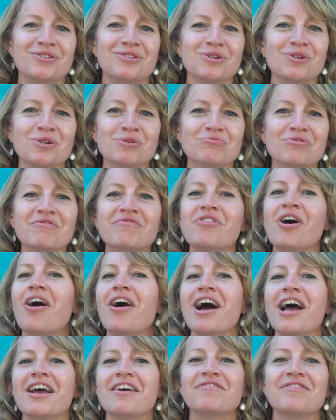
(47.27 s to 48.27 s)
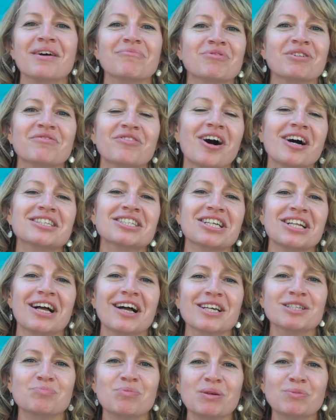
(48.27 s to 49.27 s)
to revive and
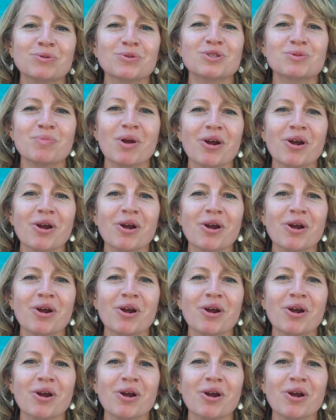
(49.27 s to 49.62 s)
revitalise people's